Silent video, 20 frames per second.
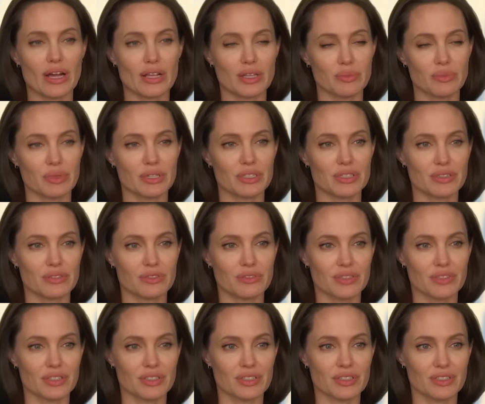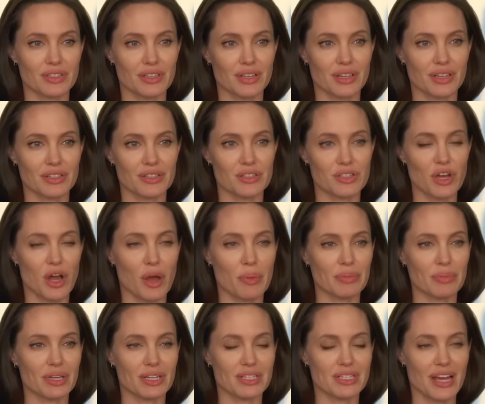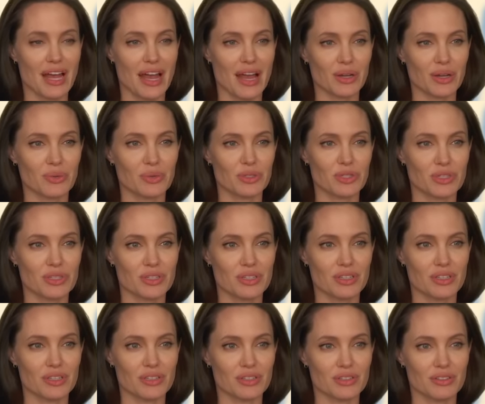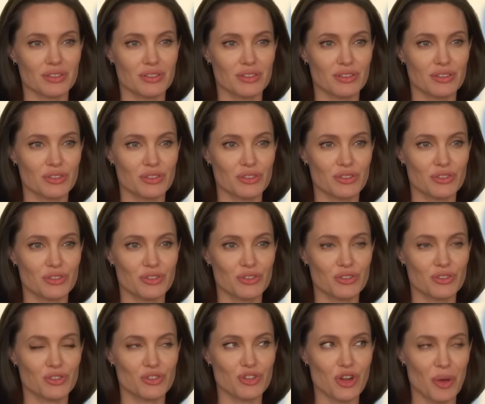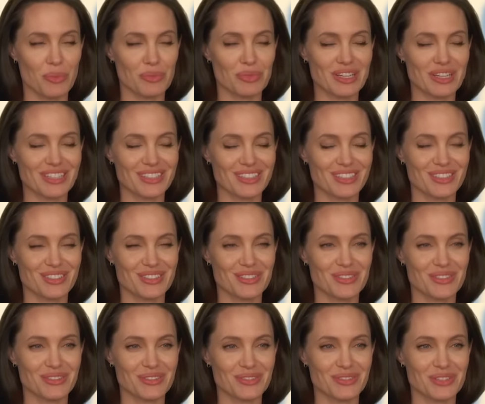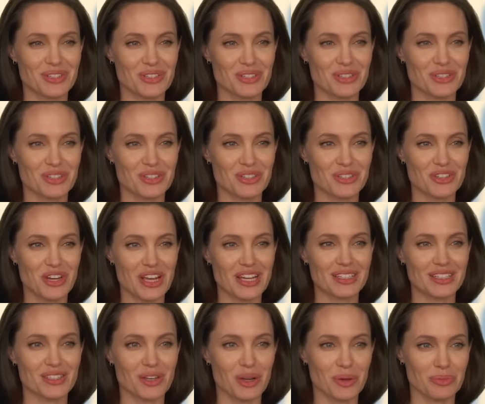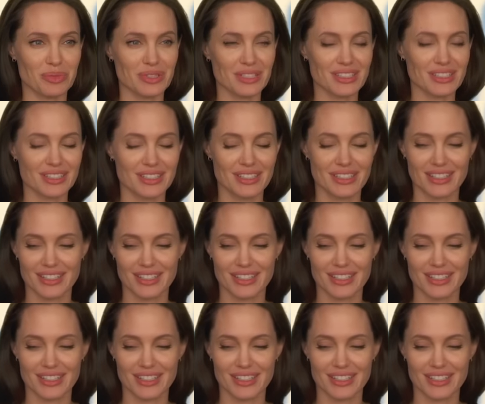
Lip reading: element of a zombie attack, which is the zombies, which are the jade zombies.